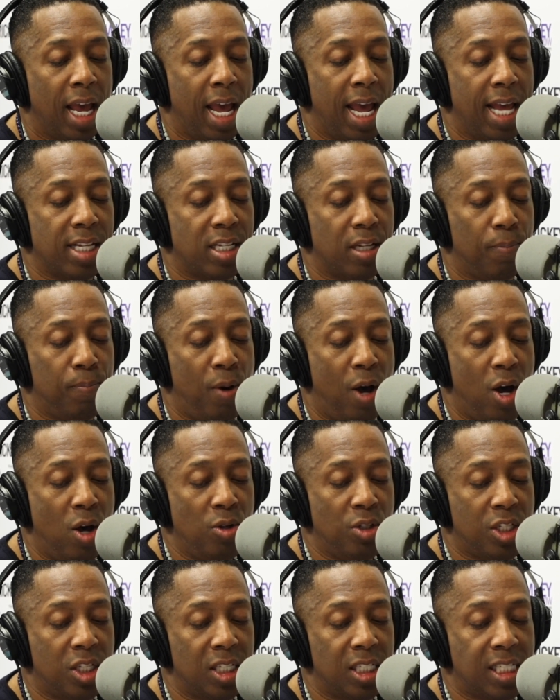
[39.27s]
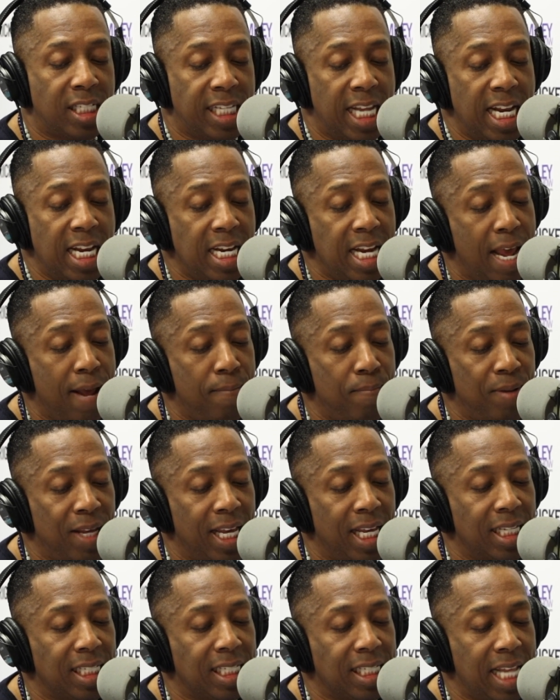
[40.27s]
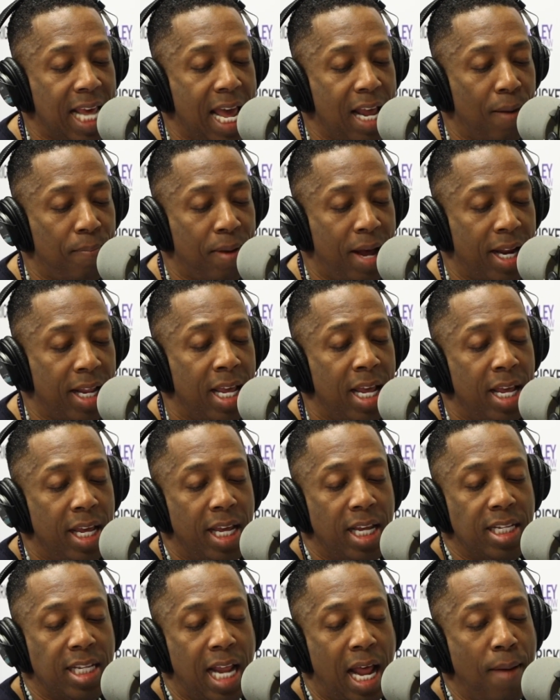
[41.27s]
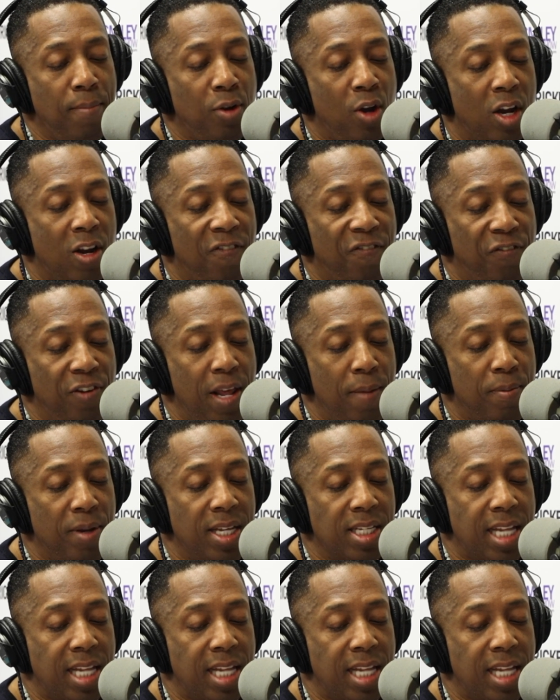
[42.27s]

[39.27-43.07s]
As opposed to sitting there and being sad about it, he said, I'm going to flip it.